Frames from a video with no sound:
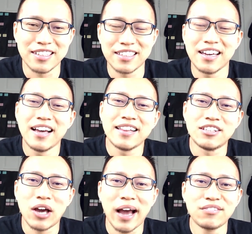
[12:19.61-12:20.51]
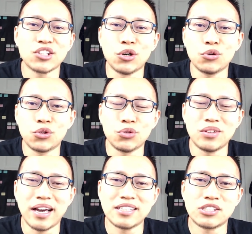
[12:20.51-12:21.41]
Like, you have to go
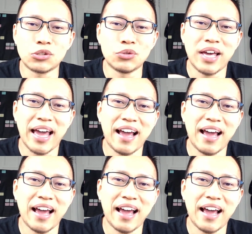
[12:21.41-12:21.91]
through that so you